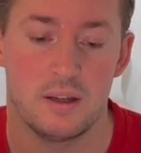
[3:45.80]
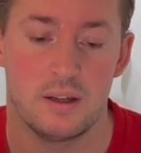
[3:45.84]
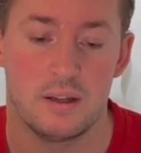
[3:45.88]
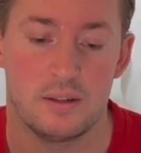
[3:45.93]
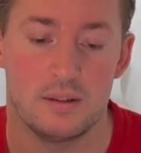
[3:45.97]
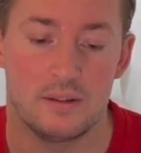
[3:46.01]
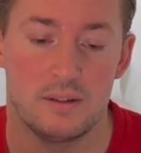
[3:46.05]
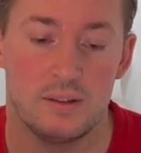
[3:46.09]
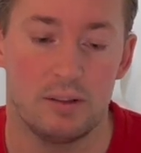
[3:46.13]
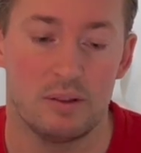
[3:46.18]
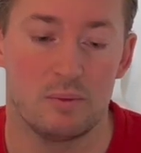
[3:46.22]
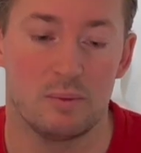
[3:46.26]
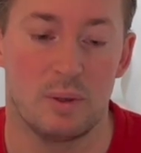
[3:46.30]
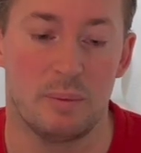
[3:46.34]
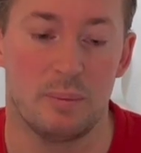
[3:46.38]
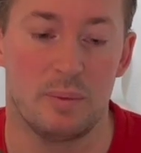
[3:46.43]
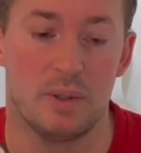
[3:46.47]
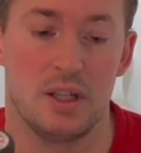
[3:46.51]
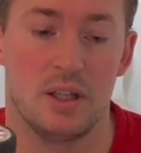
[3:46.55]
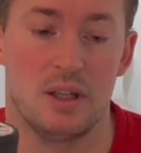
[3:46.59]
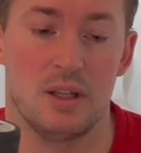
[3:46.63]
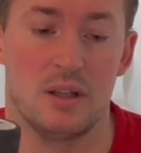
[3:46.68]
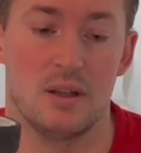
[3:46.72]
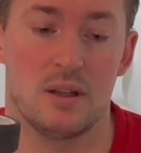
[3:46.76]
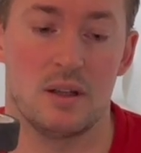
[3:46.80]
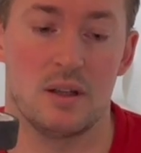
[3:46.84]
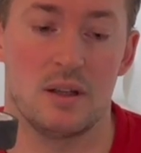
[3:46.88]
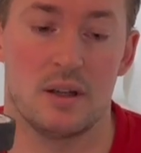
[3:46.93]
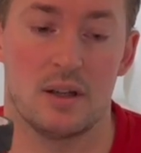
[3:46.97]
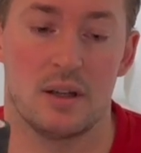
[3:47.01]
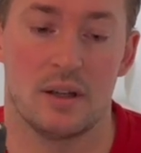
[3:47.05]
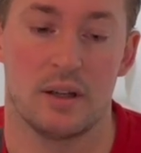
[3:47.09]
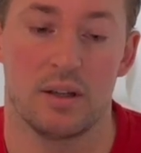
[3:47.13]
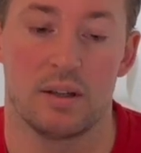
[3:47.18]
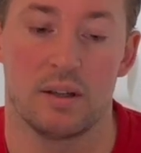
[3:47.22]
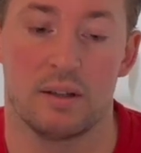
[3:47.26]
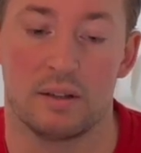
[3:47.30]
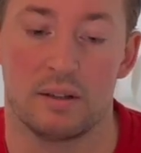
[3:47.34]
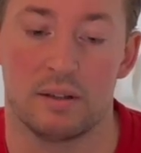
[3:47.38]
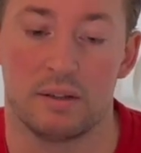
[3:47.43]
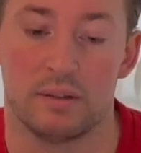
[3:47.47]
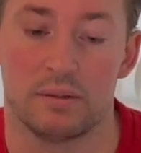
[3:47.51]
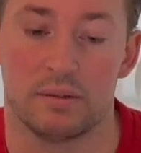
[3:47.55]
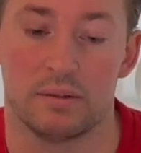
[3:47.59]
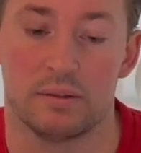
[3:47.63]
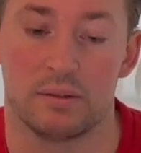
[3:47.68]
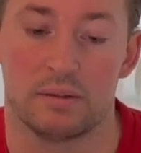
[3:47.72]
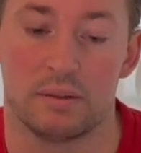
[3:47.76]
This will be a
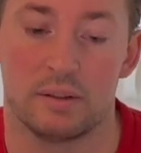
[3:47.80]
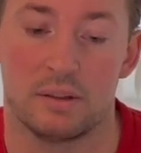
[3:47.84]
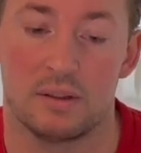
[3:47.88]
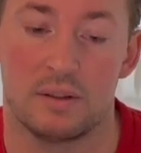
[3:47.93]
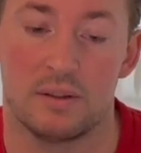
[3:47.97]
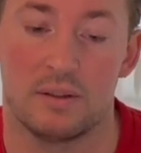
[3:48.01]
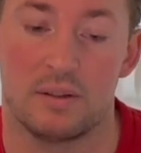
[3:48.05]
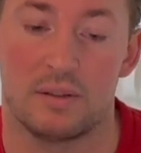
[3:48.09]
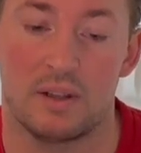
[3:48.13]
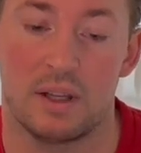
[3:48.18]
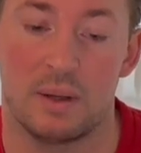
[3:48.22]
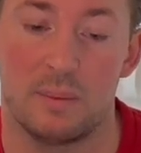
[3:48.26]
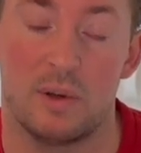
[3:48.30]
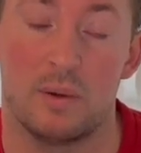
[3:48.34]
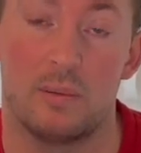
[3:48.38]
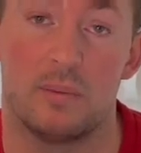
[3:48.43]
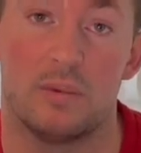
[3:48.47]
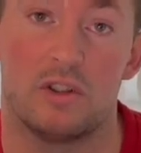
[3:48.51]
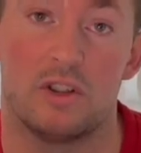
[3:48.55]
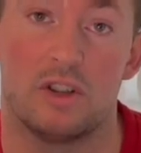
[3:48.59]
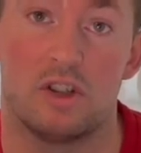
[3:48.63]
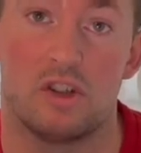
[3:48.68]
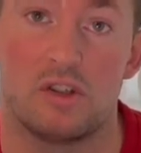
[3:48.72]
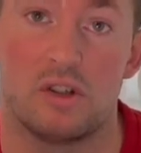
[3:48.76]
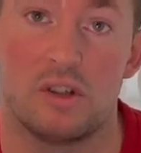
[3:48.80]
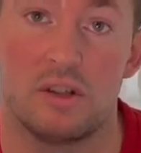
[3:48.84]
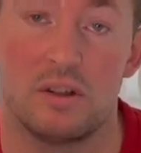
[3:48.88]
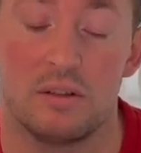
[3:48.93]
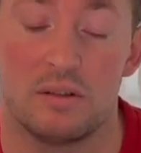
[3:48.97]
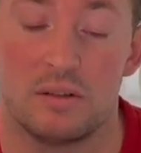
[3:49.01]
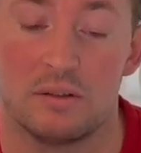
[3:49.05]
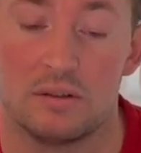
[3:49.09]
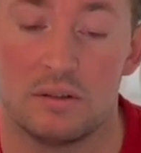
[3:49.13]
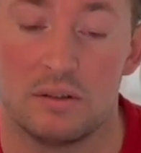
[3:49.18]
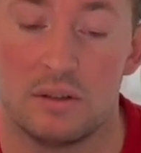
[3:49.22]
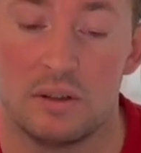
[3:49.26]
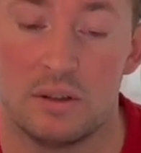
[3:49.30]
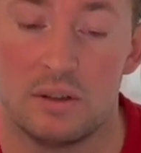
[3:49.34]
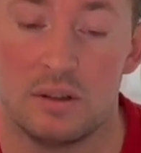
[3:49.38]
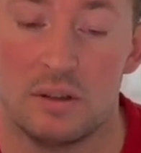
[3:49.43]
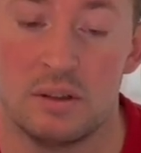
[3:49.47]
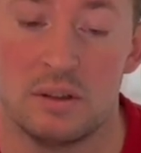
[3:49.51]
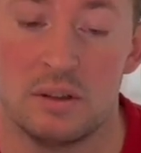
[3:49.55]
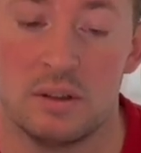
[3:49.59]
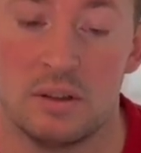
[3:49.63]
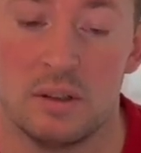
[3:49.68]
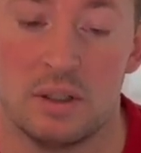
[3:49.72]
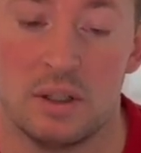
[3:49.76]
stable position,
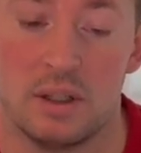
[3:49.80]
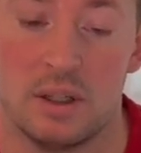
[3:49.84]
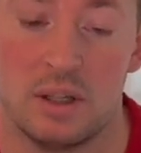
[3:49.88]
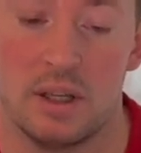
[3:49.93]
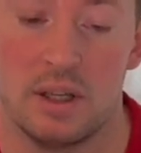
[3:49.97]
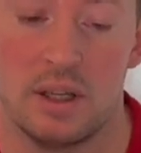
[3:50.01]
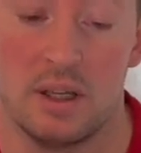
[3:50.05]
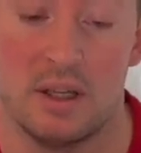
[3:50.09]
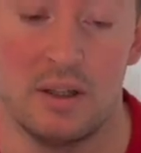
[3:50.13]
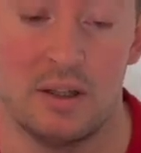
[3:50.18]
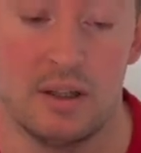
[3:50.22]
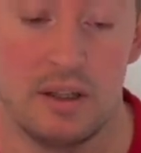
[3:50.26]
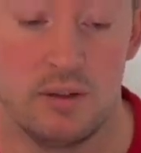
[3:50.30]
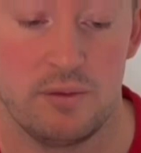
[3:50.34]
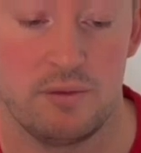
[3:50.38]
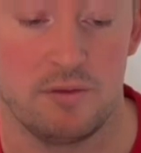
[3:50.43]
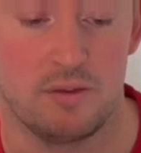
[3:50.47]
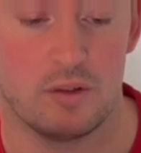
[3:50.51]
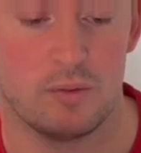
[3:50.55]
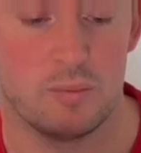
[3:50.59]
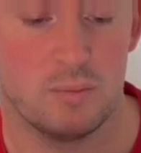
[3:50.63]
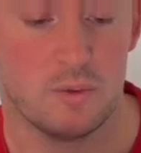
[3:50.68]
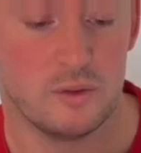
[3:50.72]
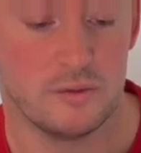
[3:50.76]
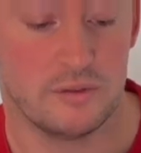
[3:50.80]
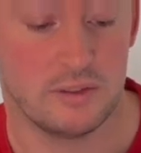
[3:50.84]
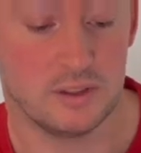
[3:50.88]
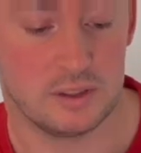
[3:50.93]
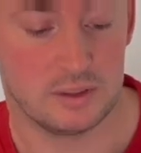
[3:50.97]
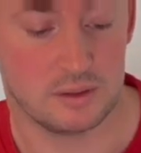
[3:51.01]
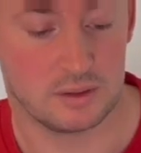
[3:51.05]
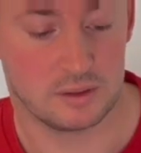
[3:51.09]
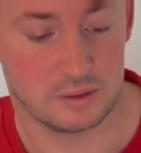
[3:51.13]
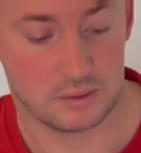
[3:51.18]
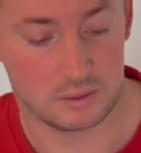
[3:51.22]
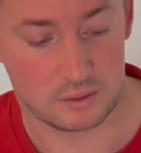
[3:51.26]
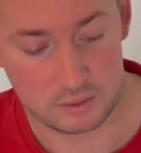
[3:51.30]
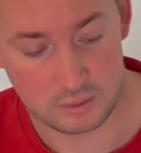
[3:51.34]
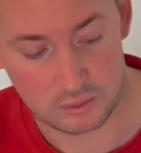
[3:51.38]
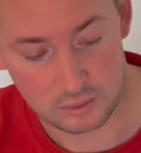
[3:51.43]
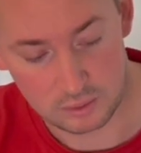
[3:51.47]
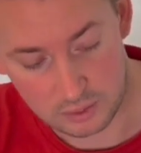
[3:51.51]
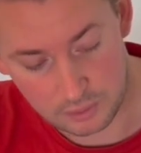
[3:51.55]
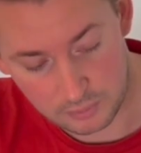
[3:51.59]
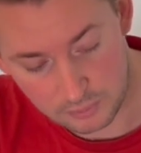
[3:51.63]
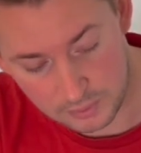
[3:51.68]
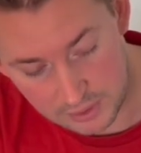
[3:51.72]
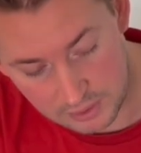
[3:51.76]
and if you move it all
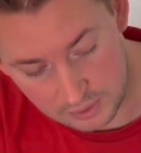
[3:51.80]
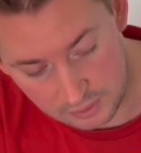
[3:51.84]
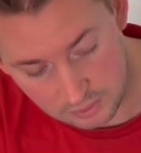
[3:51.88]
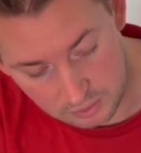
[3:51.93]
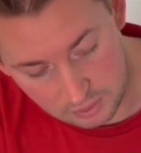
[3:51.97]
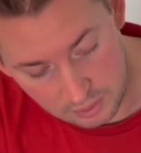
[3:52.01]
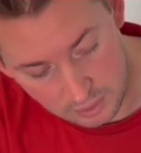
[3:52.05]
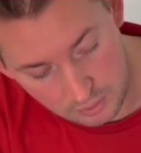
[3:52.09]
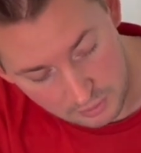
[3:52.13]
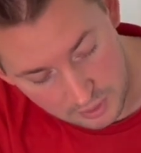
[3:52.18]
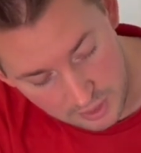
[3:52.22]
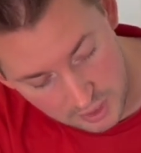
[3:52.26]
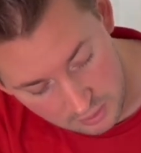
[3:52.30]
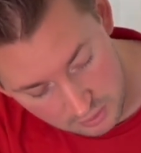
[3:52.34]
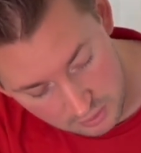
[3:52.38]
the way to the rear,